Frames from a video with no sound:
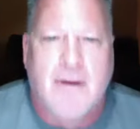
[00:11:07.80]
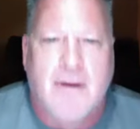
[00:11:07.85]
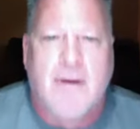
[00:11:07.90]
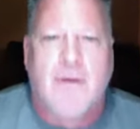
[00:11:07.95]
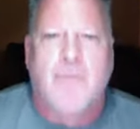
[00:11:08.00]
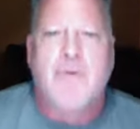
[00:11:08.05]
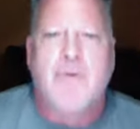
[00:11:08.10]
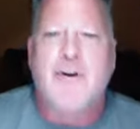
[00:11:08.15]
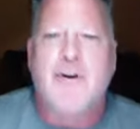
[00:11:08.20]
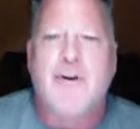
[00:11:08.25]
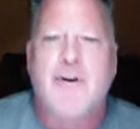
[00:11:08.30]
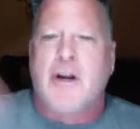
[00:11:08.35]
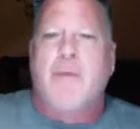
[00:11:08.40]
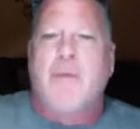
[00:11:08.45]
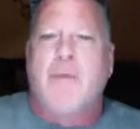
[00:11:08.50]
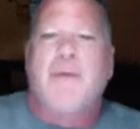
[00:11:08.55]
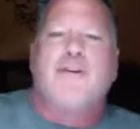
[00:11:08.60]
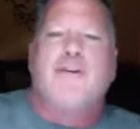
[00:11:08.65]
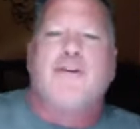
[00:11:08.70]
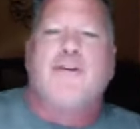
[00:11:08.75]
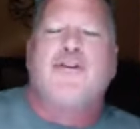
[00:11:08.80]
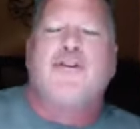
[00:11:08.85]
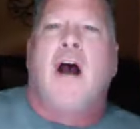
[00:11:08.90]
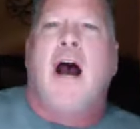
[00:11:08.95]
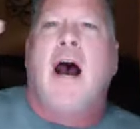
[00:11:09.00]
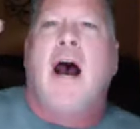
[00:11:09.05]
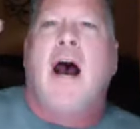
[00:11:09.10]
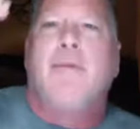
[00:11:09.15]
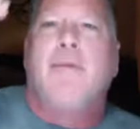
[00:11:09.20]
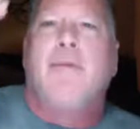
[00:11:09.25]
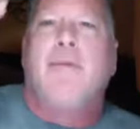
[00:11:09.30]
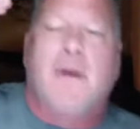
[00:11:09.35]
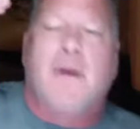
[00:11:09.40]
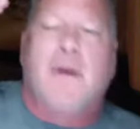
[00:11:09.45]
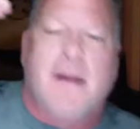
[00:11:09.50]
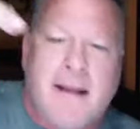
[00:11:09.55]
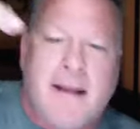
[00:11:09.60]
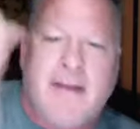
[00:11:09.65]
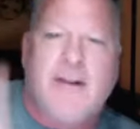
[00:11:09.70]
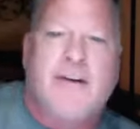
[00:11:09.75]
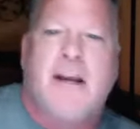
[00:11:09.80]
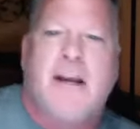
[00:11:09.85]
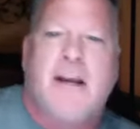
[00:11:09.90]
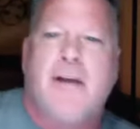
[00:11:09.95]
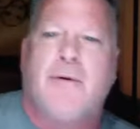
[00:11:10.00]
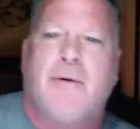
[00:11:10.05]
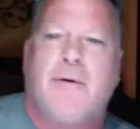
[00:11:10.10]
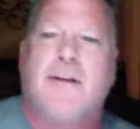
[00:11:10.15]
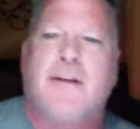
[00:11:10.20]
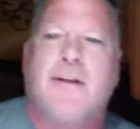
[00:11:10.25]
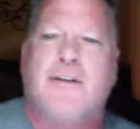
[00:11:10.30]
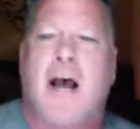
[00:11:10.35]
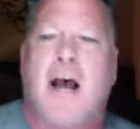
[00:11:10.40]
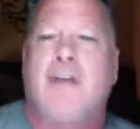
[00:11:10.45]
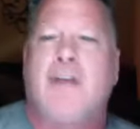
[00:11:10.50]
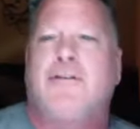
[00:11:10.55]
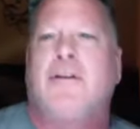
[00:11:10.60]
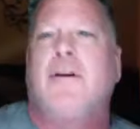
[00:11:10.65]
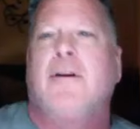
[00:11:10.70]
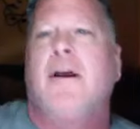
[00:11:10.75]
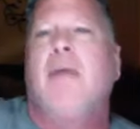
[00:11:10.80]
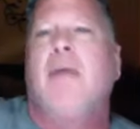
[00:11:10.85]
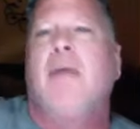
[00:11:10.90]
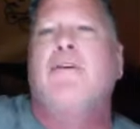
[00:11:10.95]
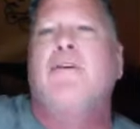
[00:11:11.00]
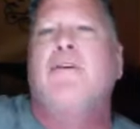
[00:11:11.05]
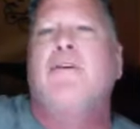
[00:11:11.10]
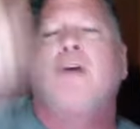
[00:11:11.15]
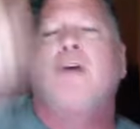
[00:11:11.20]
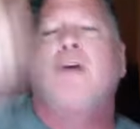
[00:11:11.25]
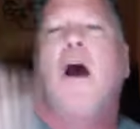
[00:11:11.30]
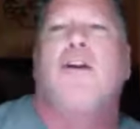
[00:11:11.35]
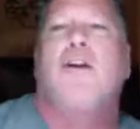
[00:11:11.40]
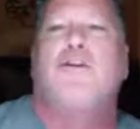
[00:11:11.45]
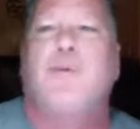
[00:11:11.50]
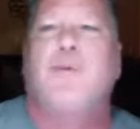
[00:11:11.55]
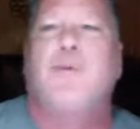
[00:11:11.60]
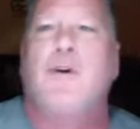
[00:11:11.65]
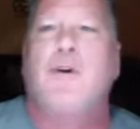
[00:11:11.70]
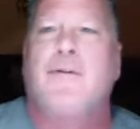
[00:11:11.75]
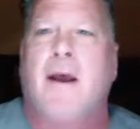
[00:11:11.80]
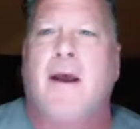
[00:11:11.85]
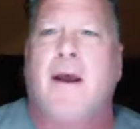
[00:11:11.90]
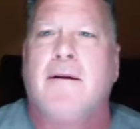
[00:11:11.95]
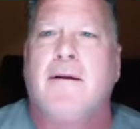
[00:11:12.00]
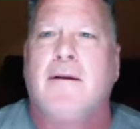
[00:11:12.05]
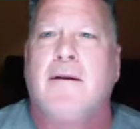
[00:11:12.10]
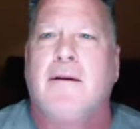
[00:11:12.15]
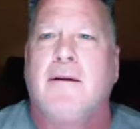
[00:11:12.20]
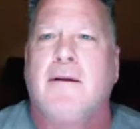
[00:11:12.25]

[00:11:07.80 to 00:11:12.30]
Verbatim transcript: When you're done with your job, you're end of your day, you're exhausted. And Miss Collins proved that.